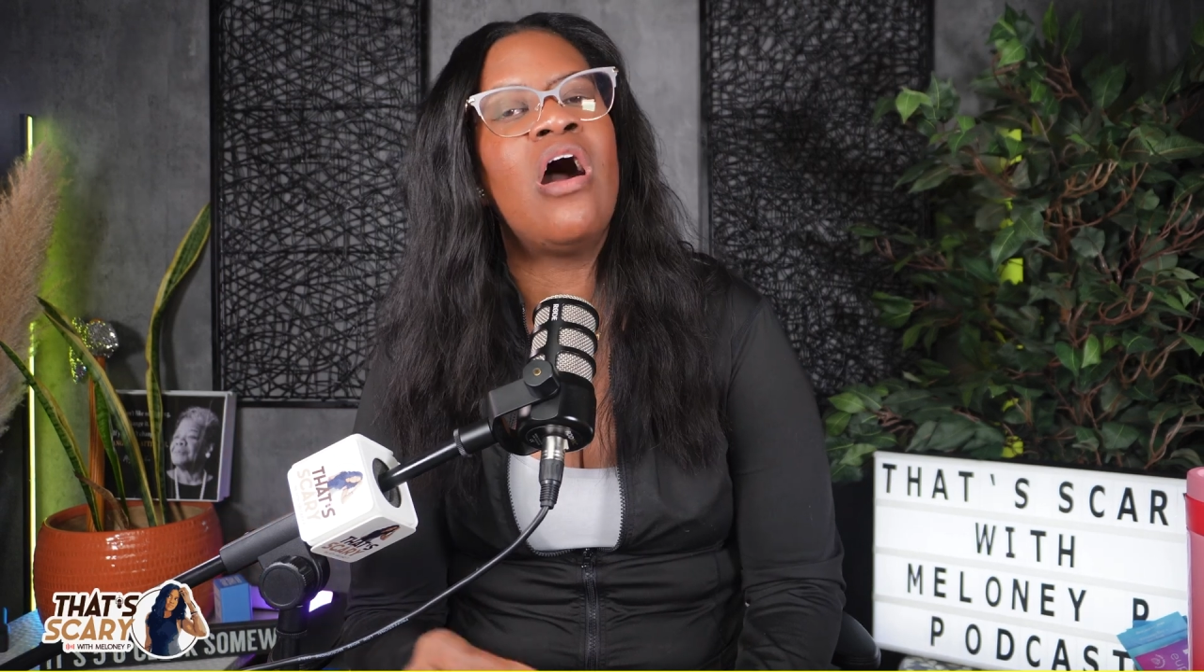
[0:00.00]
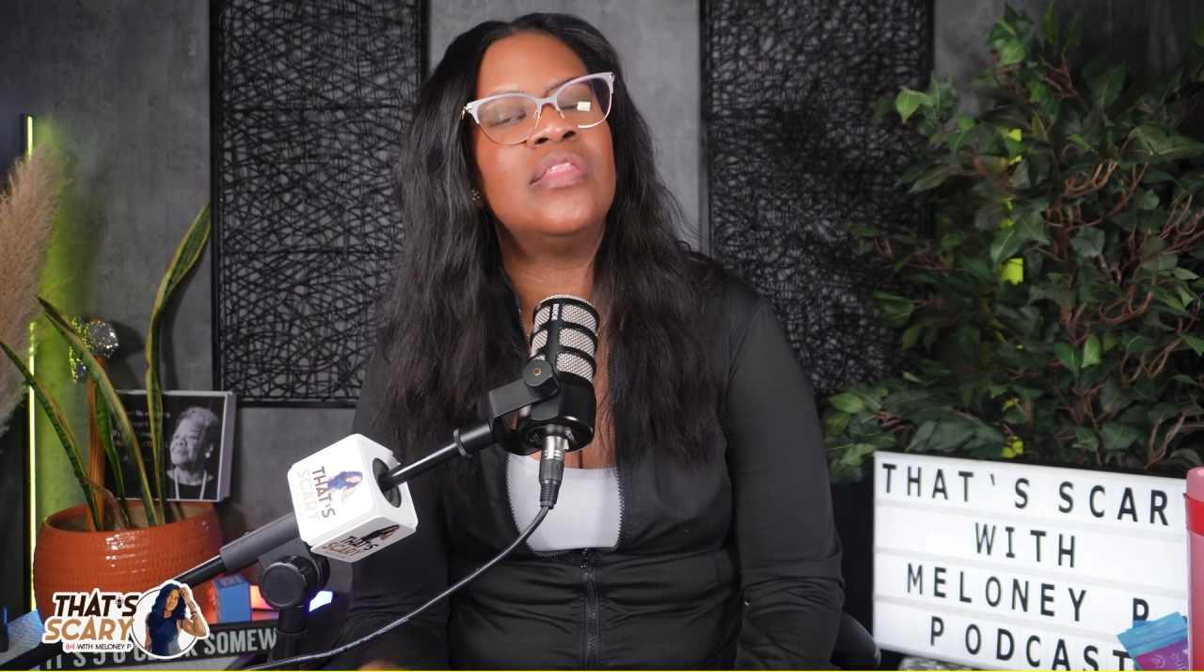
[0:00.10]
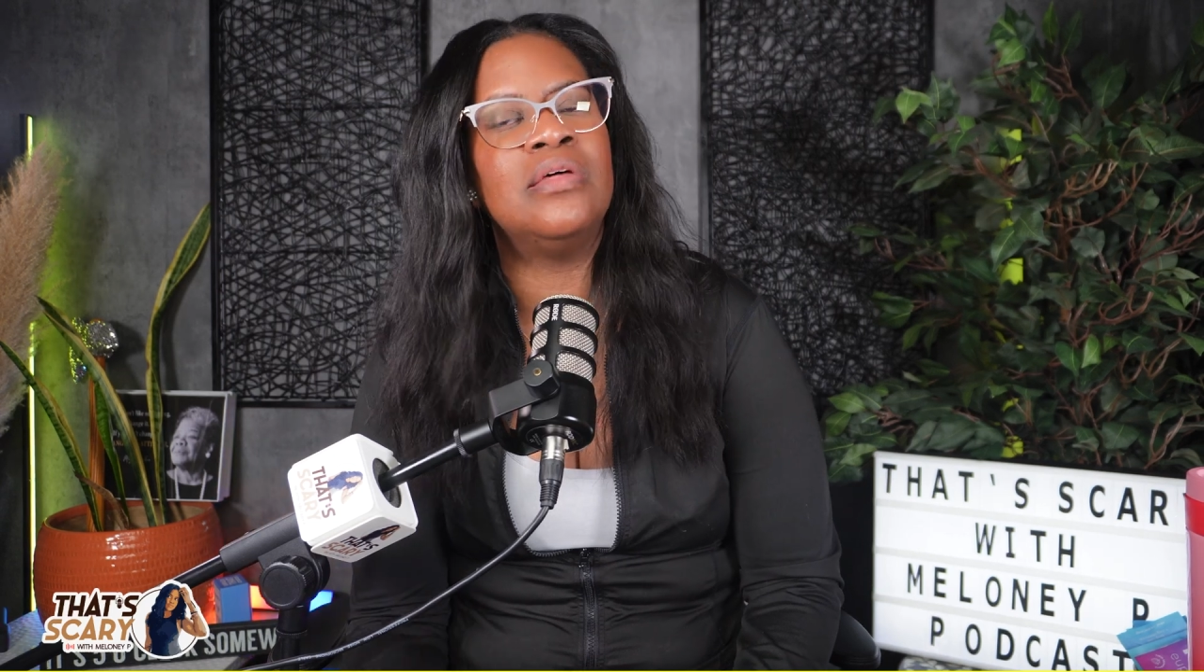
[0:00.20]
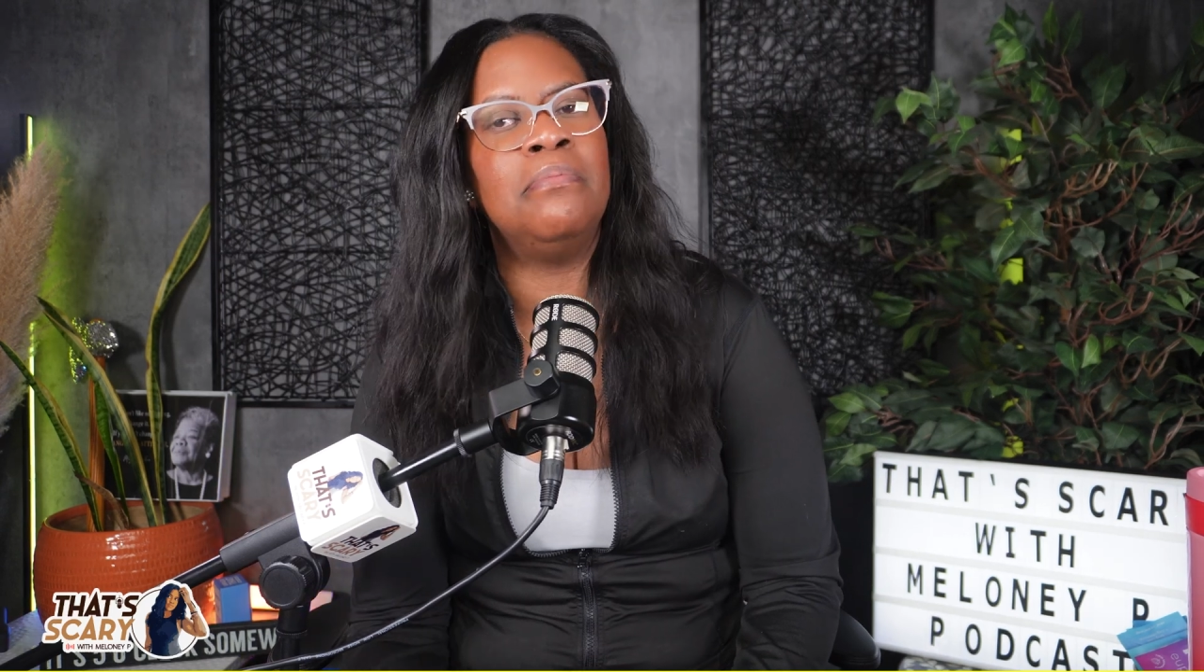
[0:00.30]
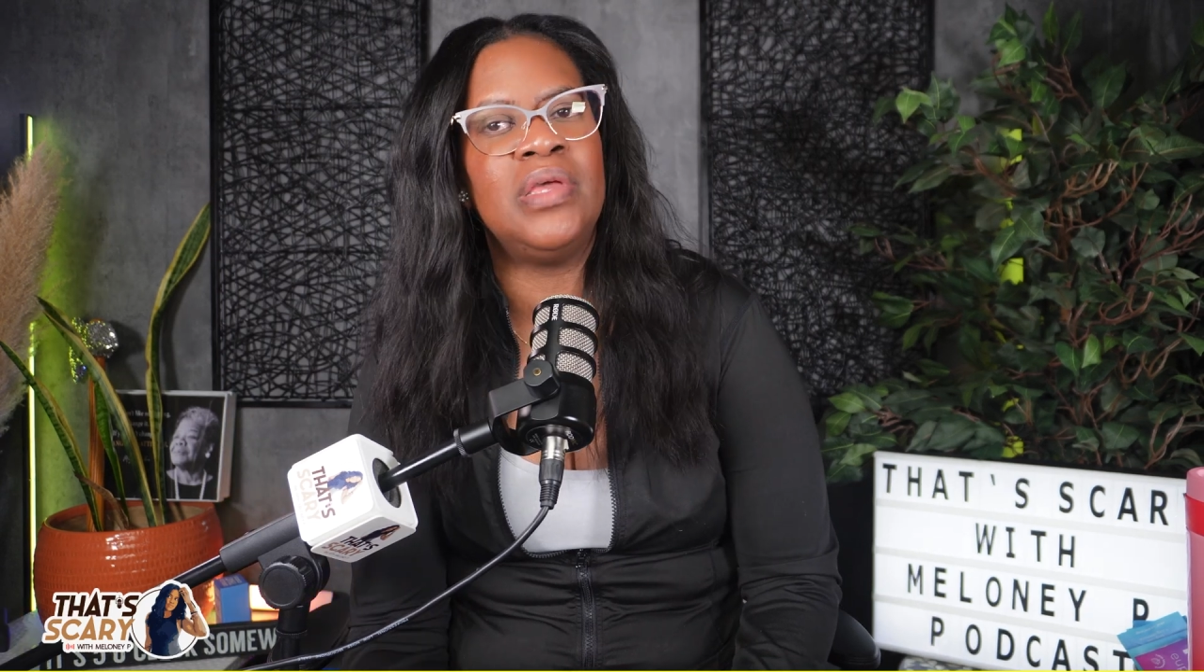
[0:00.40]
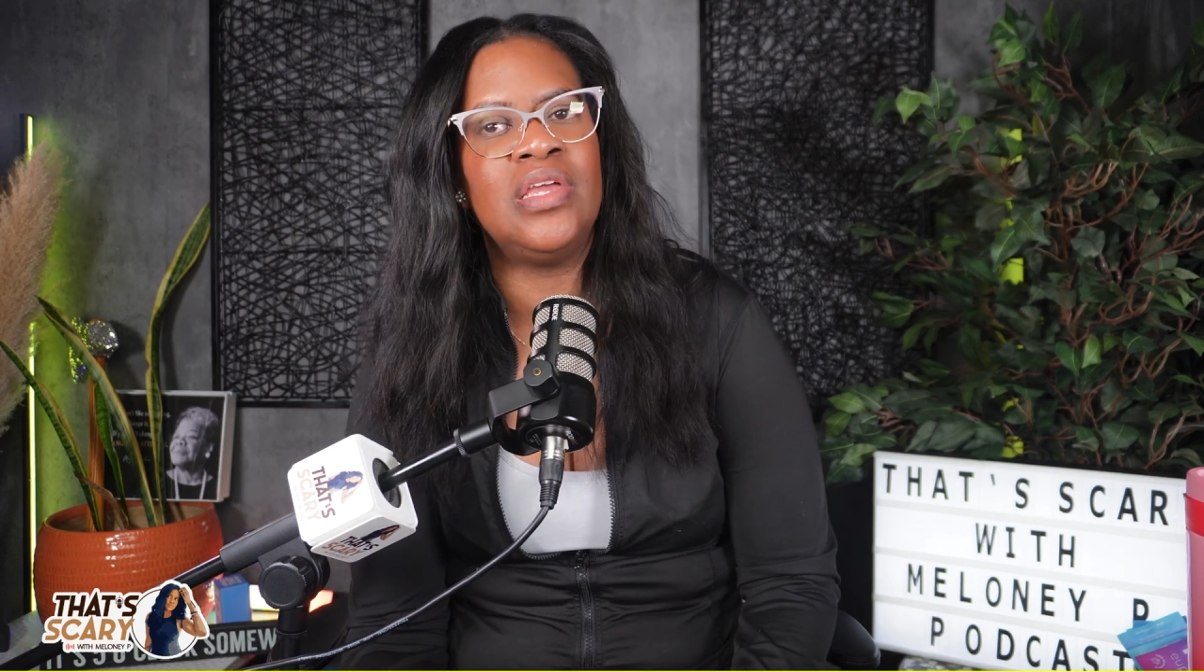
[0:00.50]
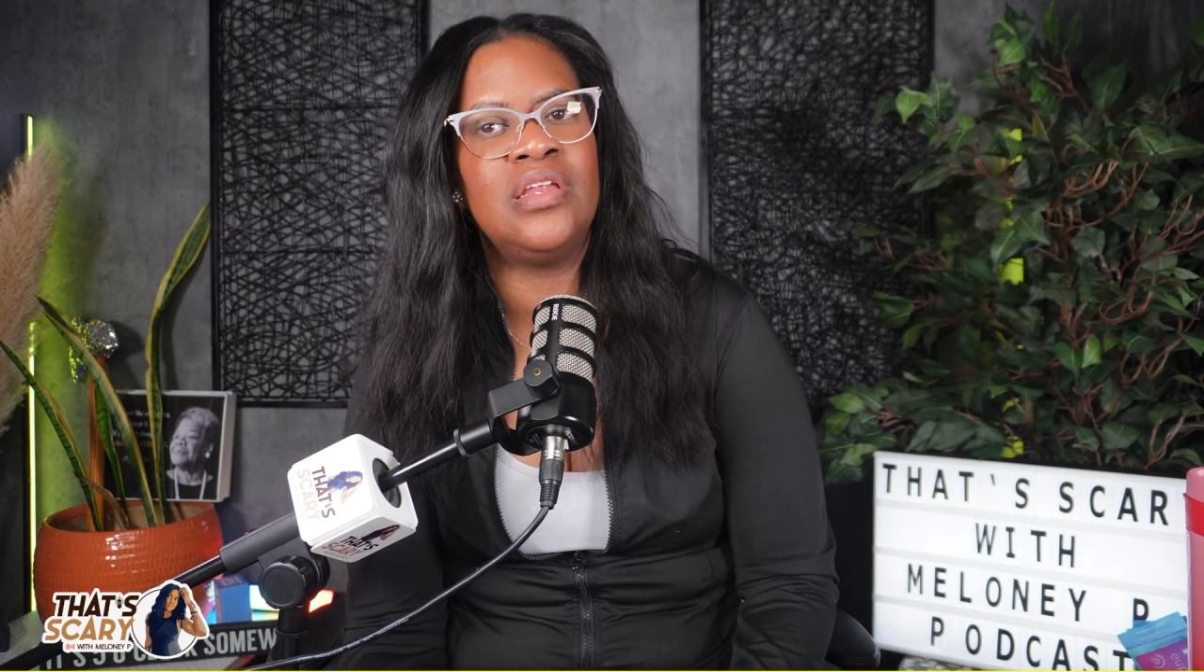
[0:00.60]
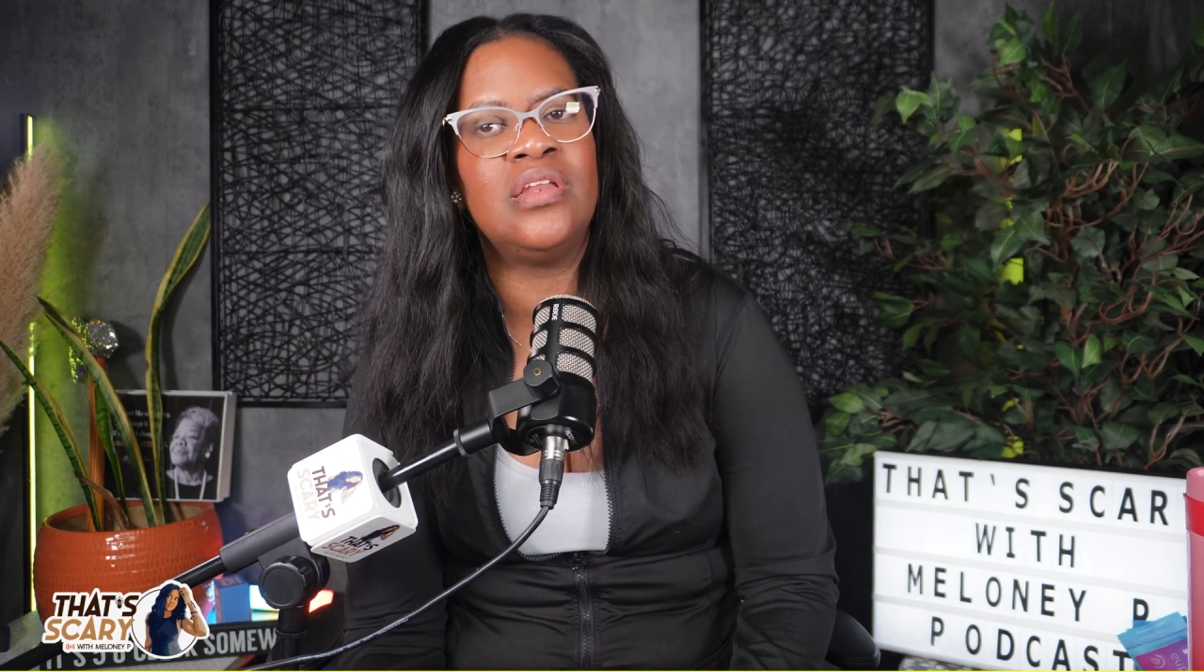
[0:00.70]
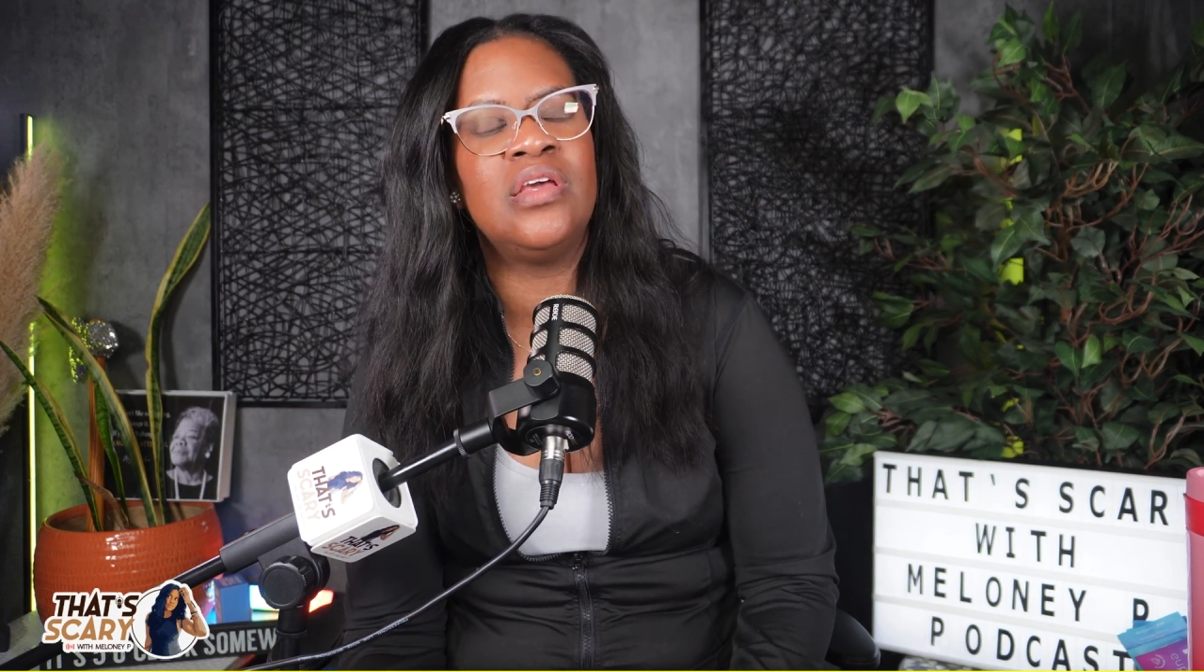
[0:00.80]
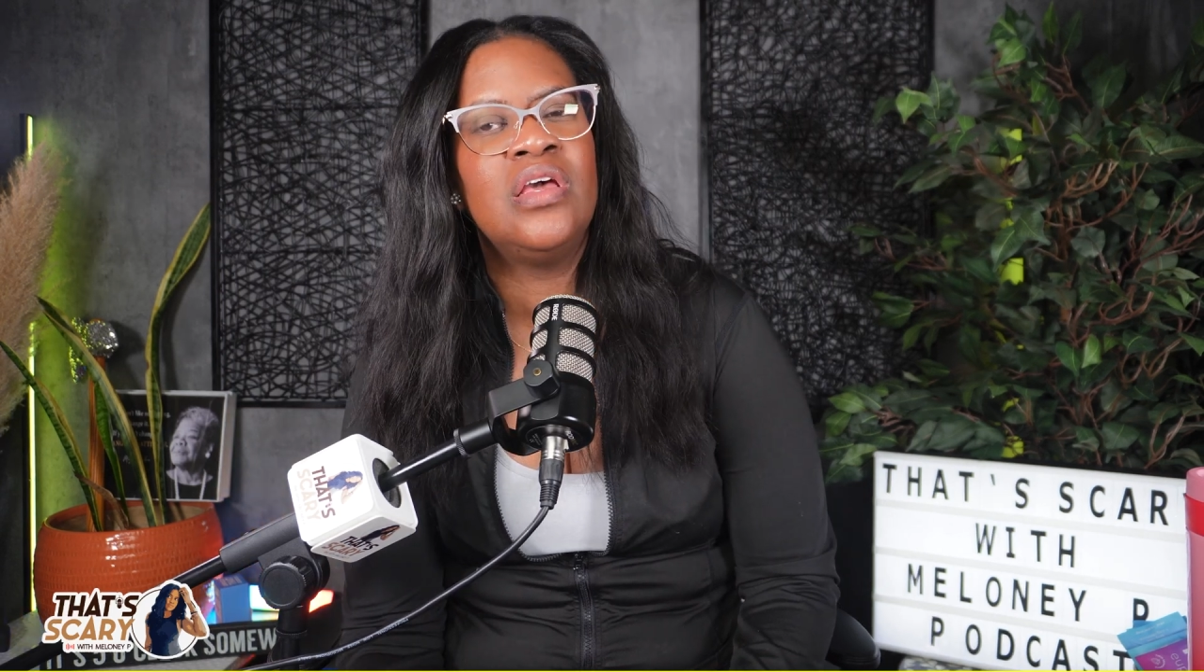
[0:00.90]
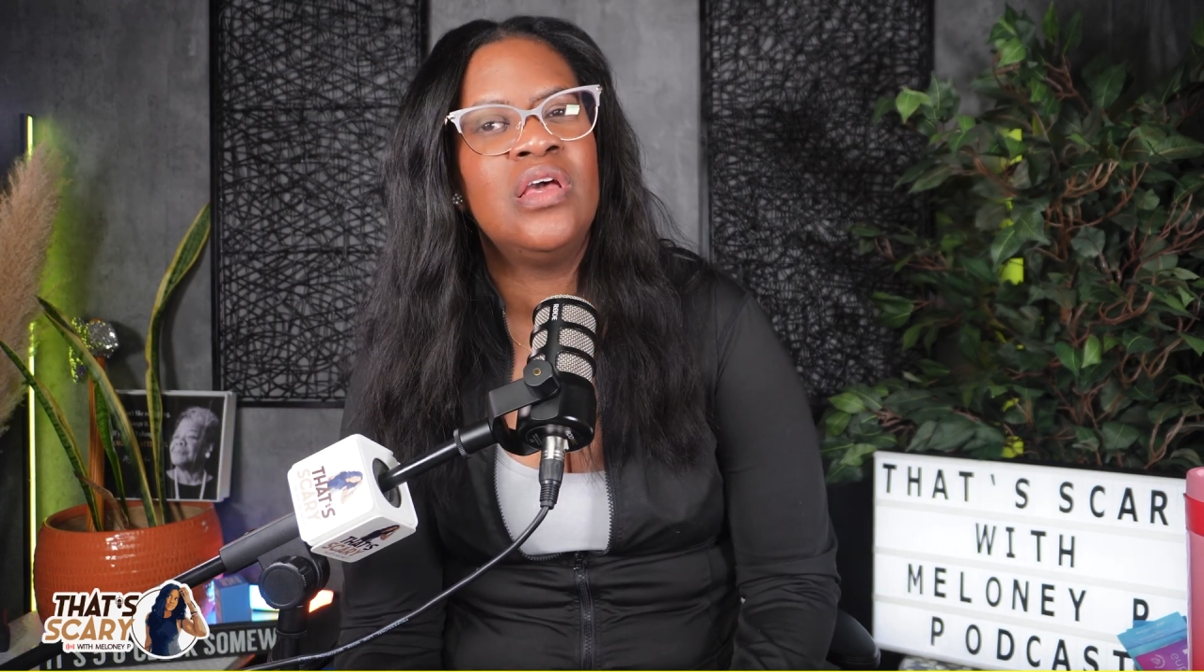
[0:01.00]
are the men